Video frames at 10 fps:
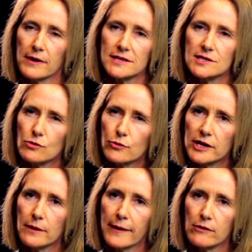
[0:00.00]
My
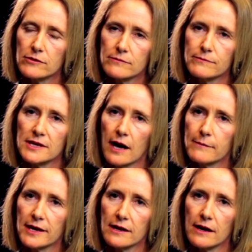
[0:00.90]
story about
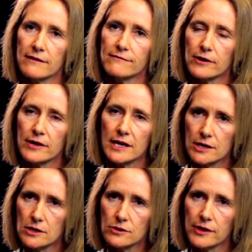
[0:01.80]
becoming uh, very
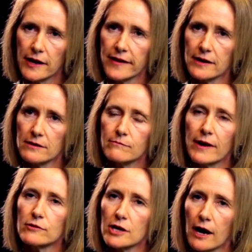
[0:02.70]
ill and then
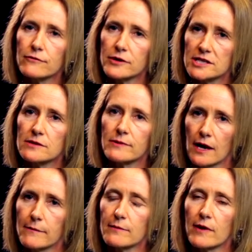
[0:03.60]
my recovery to
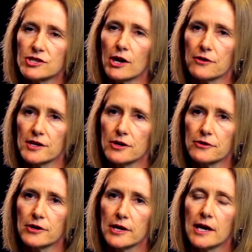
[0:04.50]
becoming much
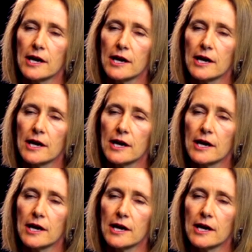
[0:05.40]
healthier.